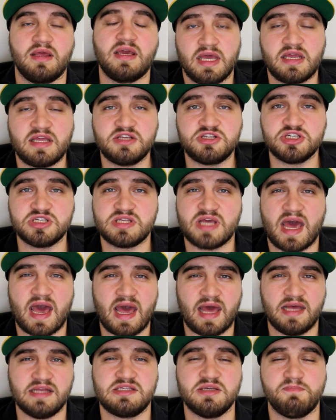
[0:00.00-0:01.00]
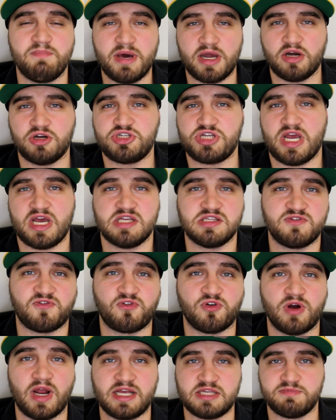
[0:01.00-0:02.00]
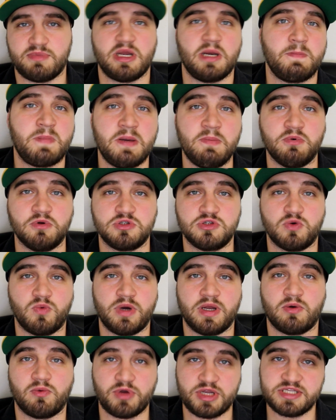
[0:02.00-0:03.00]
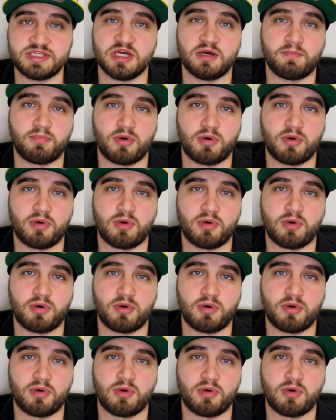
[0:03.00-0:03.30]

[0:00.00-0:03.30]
It's a better chance for as many people to win retail